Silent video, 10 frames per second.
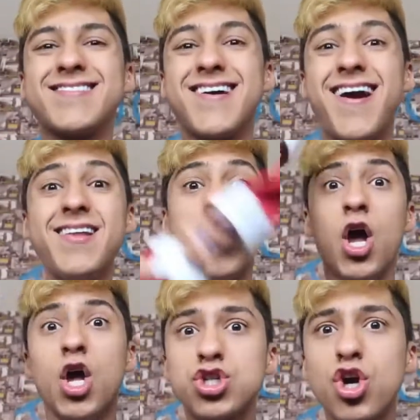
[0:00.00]
guys, alright?
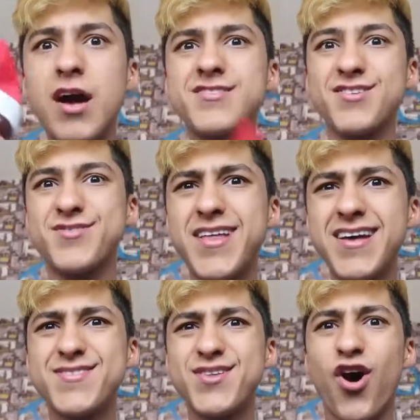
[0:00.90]
So guys, on
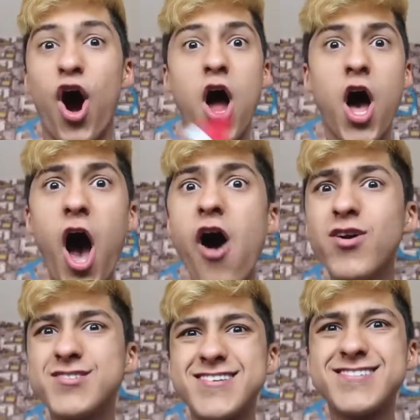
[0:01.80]
today's video, I
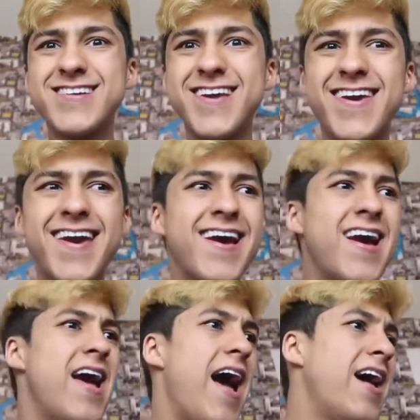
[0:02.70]
was just thinking,
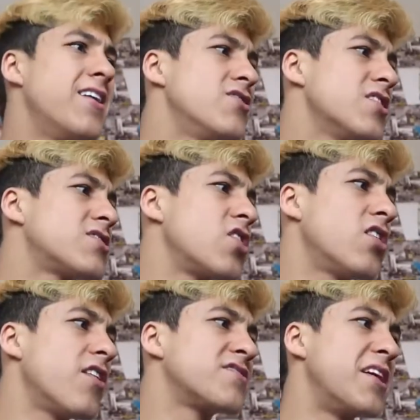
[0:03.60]
and I just
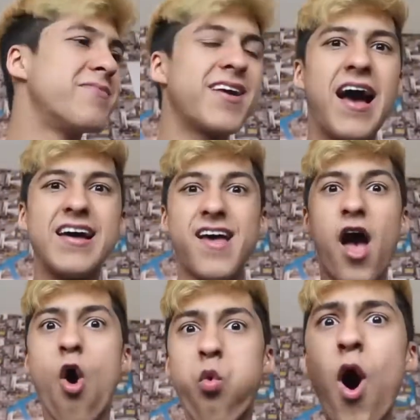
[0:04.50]
thought of something, guys.
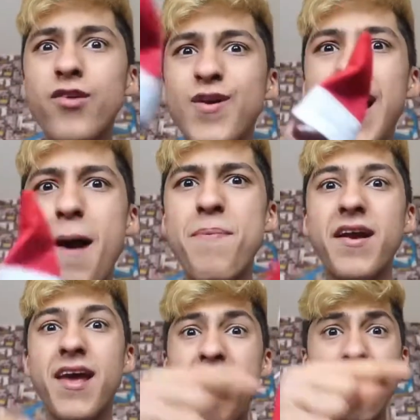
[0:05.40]
What will
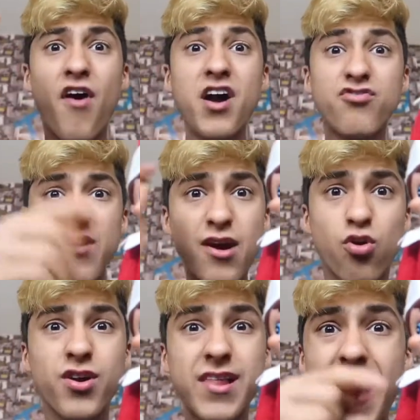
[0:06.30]
happen if I
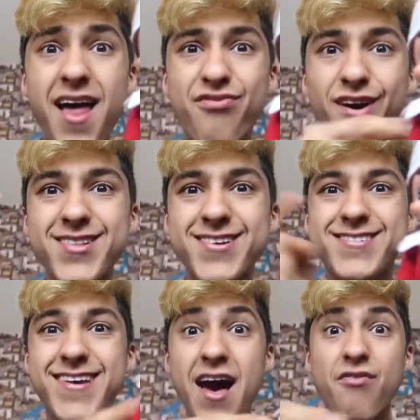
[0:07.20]
record F on the
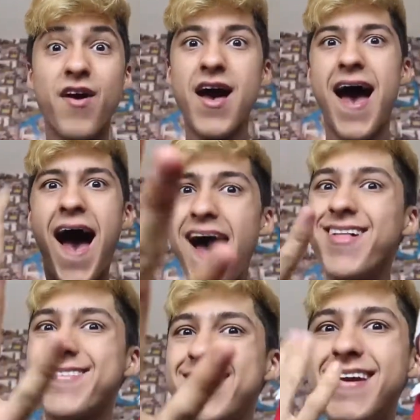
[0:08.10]
shelf
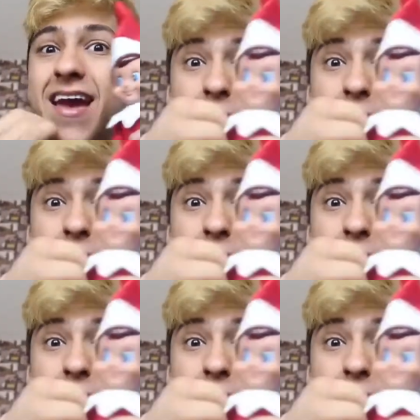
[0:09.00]
at three